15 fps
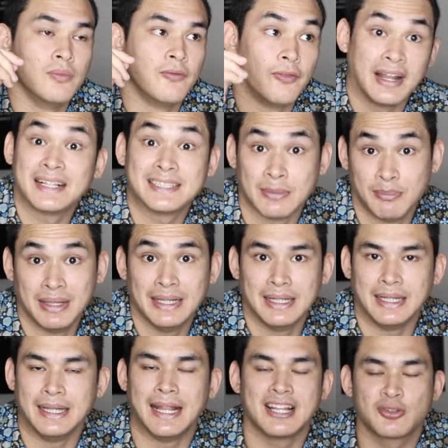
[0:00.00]

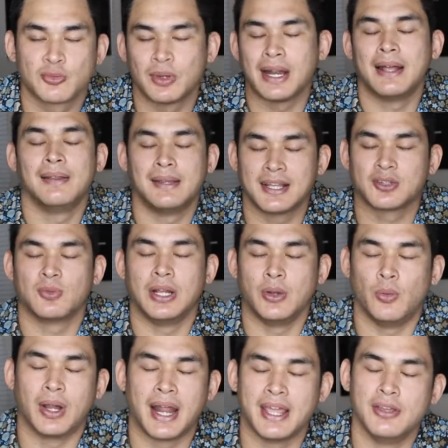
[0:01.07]
flexibility. That's really
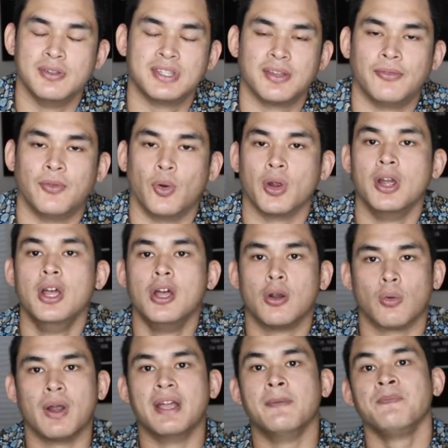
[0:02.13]
what I used it for,
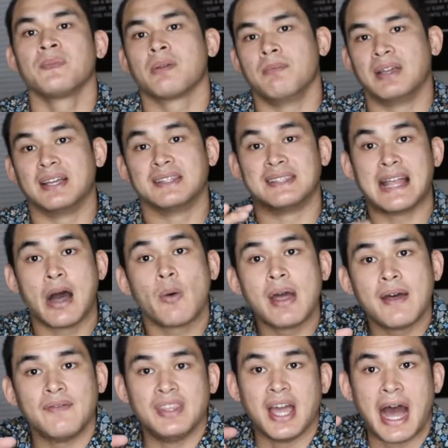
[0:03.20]
right? Because now I
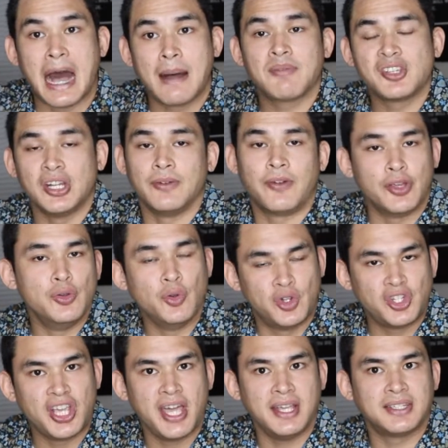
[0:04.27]
have the option, if I use
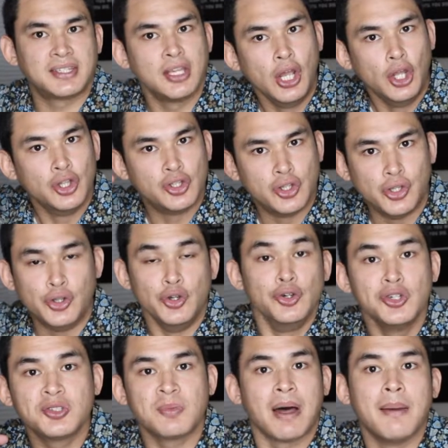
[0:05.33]
Chase, to
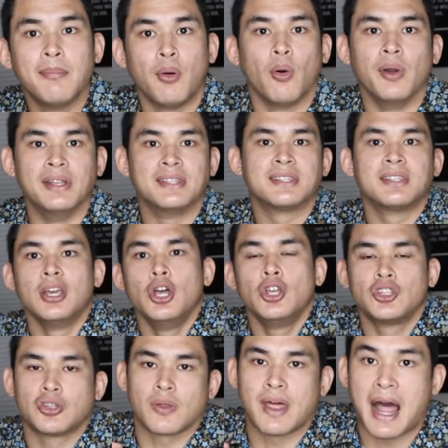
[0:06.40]
use my points
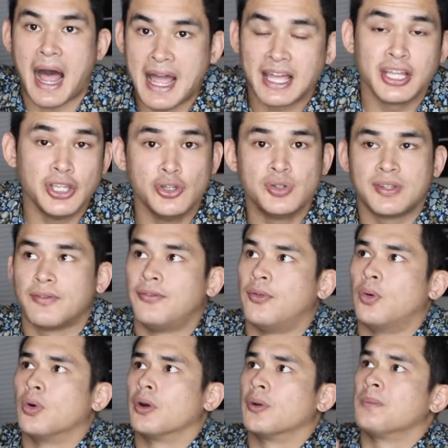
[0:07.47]
so that I can use it
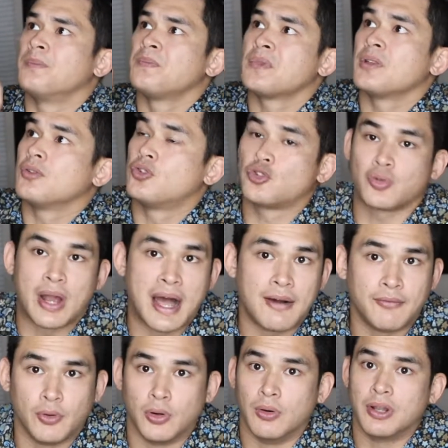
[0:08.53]
for
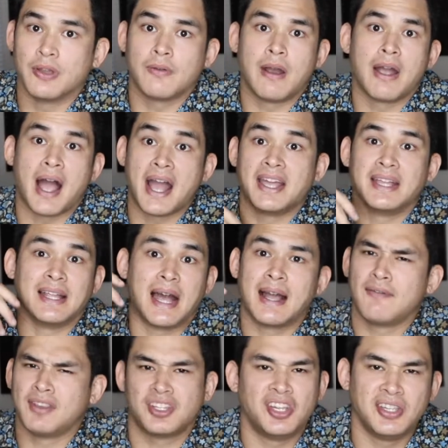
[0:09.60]
travel or whatever. I
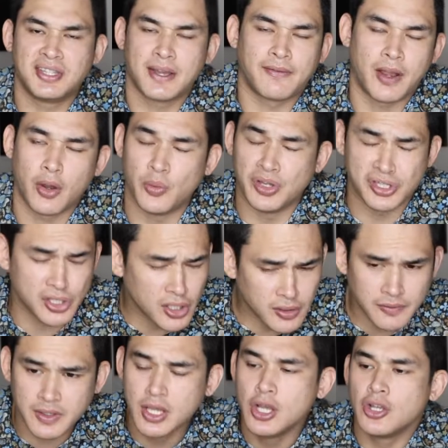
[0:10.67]
got the Chase Sapphire
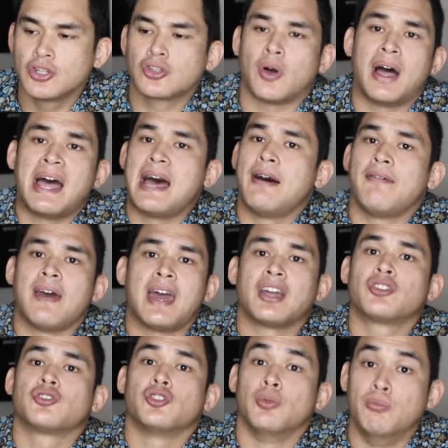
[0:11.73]
reserved, so I have
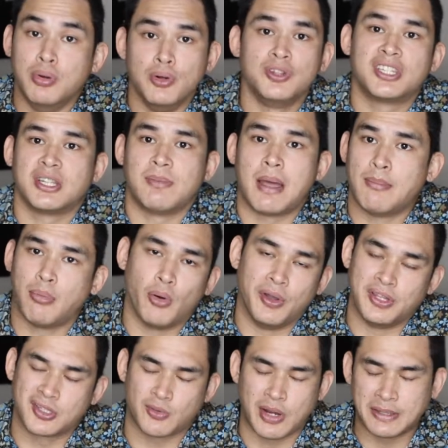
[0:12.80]
extra boost in my
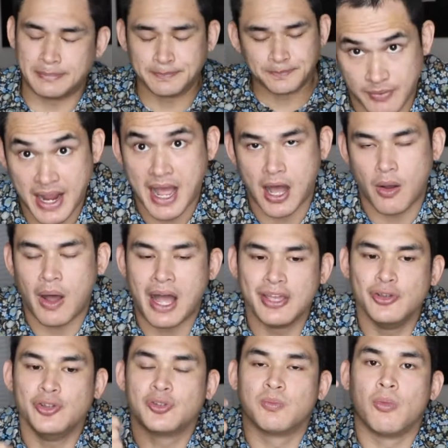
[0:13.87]
points, right? Now I
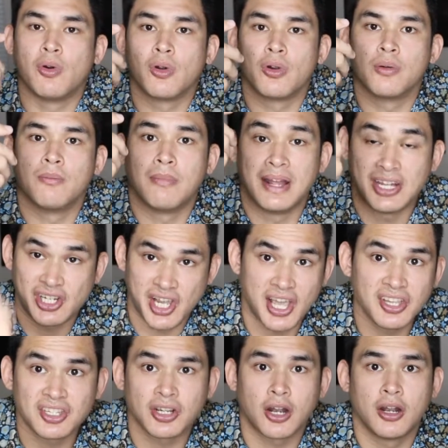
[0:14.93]
use more my
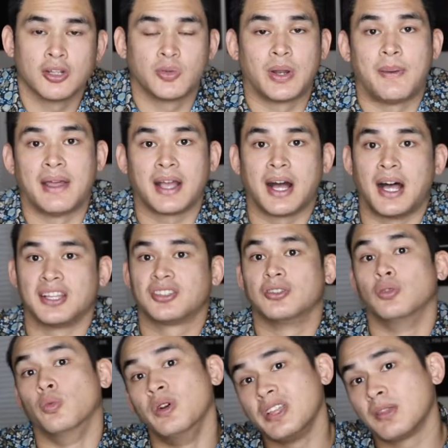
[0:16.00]
Chase cards when I'm at
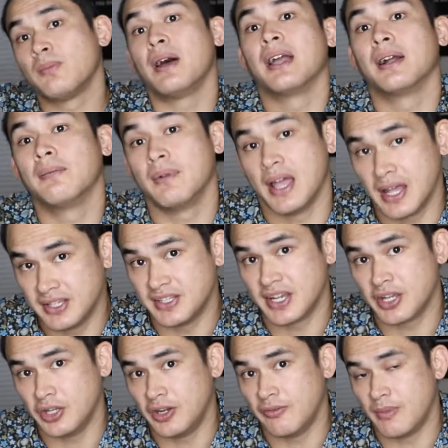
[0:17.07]
Costco with my
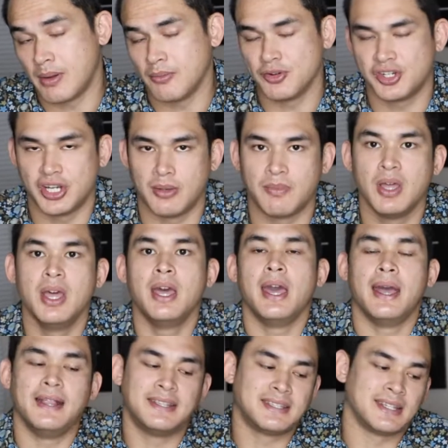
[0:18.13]
executive membership
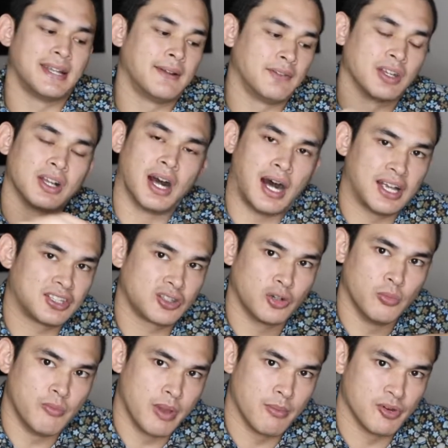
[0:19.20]
instead of the
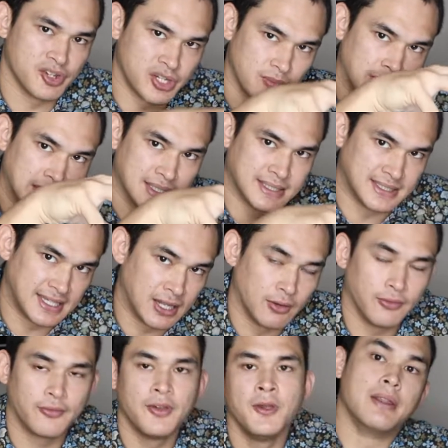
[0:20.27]
Costco membership
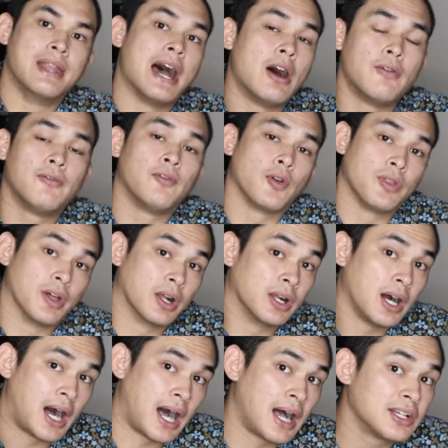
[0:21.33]
itself. Now for the
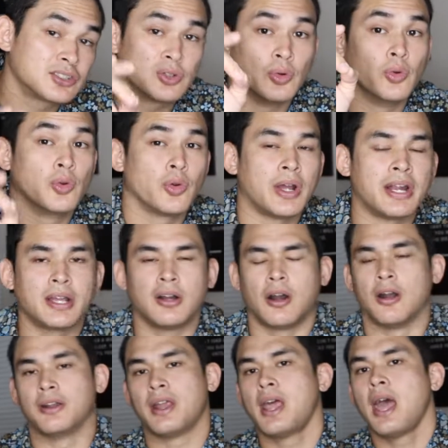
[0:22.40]
Costco credit
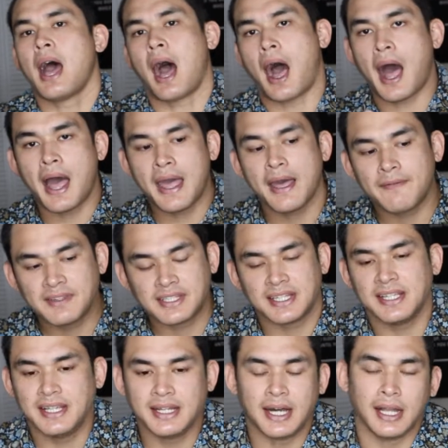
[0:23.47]
card, I have
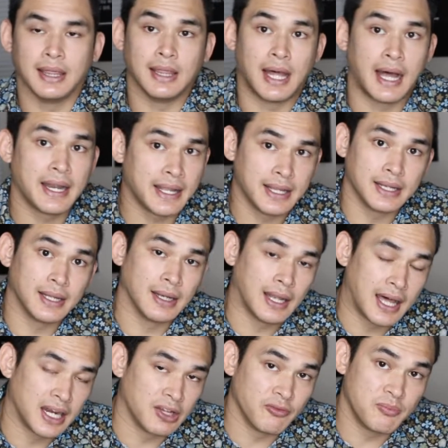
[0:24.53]
seen a lot
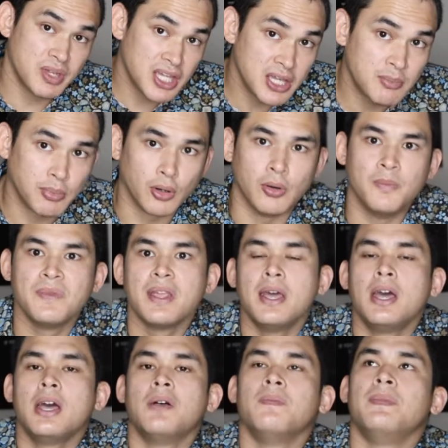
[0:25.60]
of people,
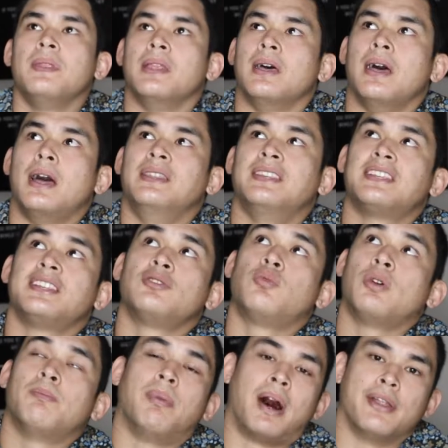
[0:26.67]
and this is
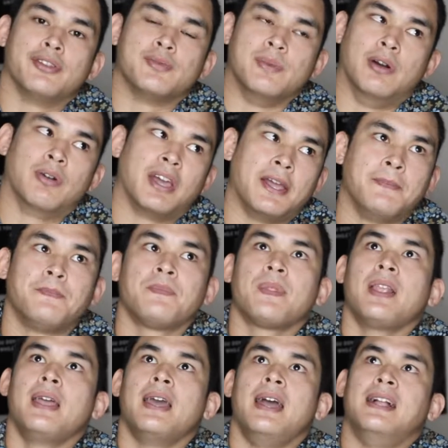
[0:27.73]
what bothers me, okay?
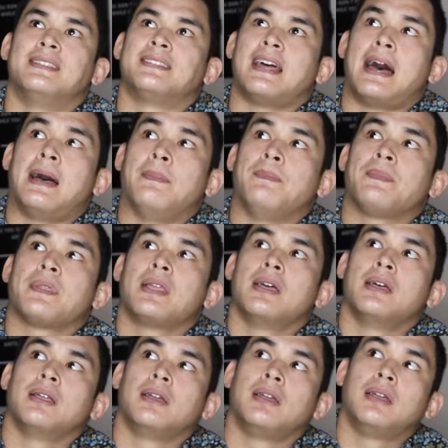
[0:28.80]
It's that
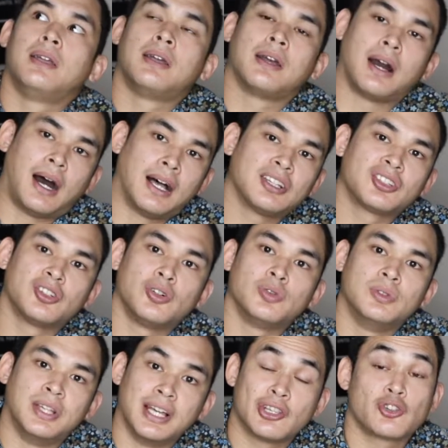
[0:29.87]

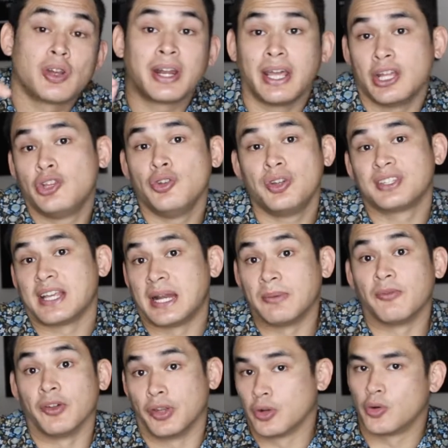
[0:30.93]
Costco does try to get you to sign
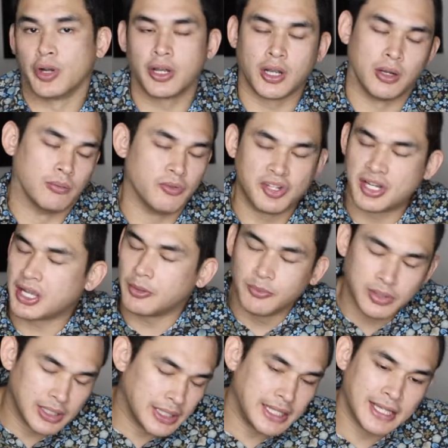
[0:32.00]
up for their credit card, which I
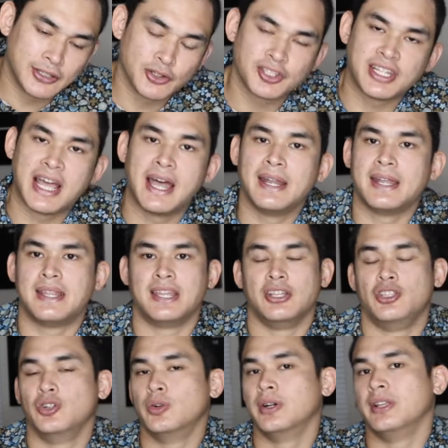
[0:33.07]
completely understand, and they
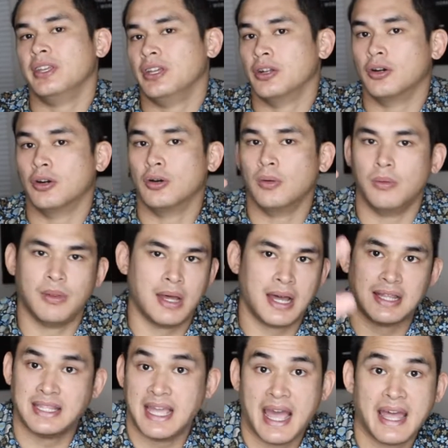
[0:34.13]
do it,
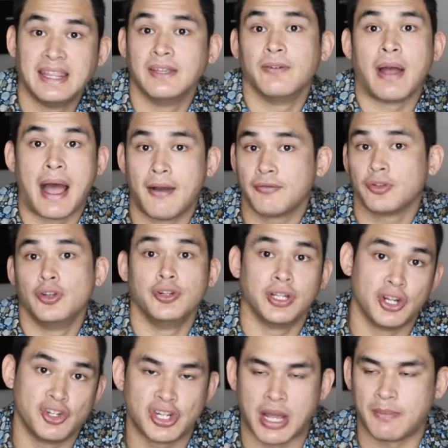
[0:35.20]
at the end of, after you're
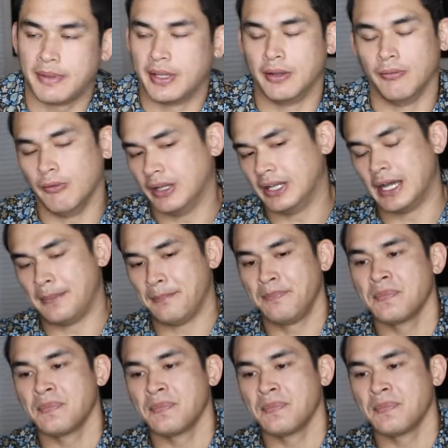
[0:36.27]
done shopping and whatnot.